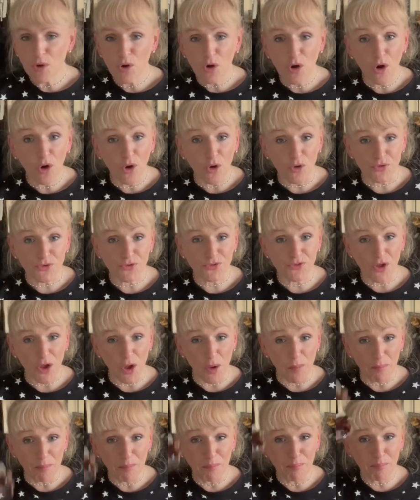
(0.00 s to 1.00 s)
cost
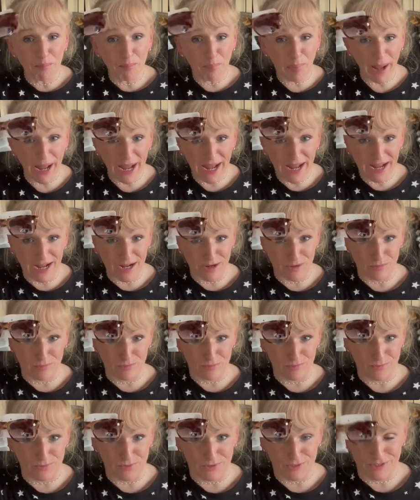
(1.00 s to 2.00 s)

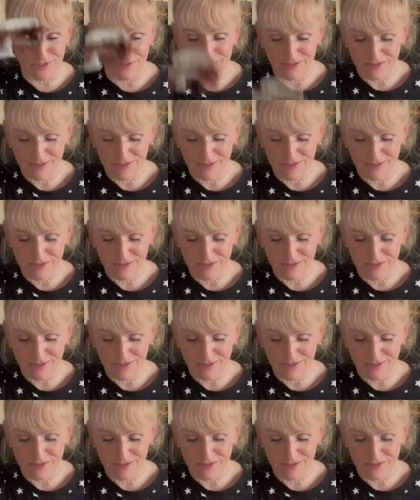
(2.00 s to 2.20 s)
£1,